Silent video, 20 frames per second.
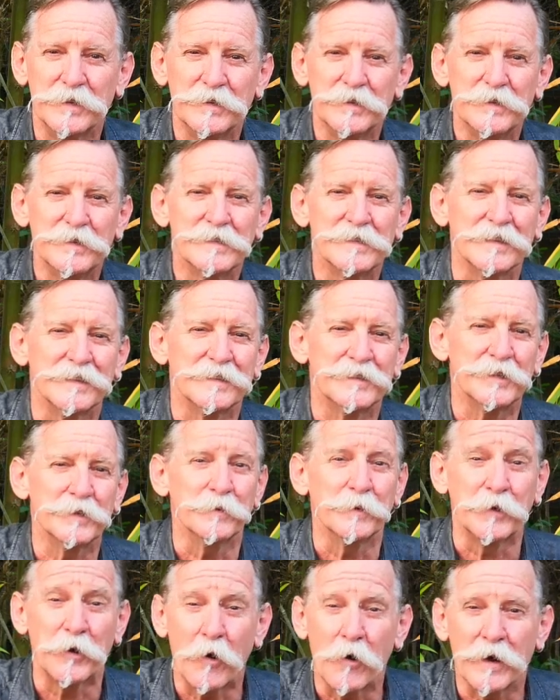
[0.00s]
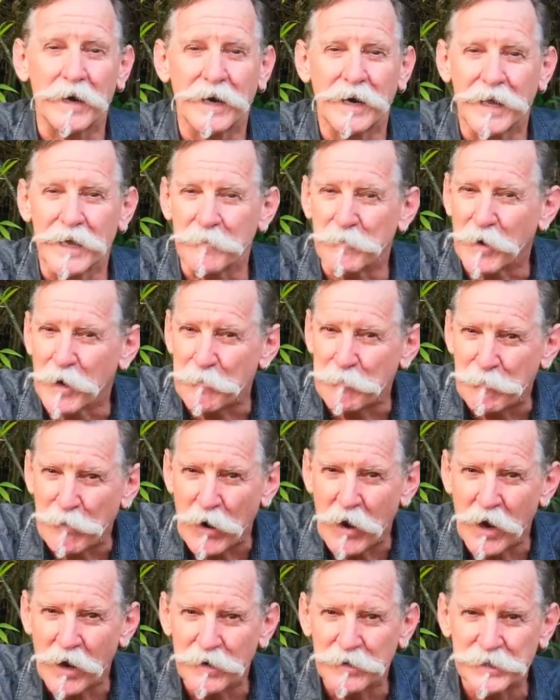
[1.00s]
use it to inoculate my
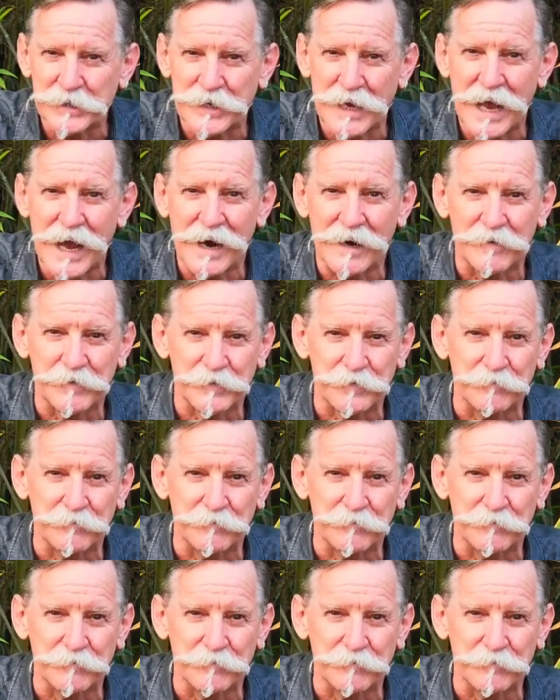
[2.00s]
biochar.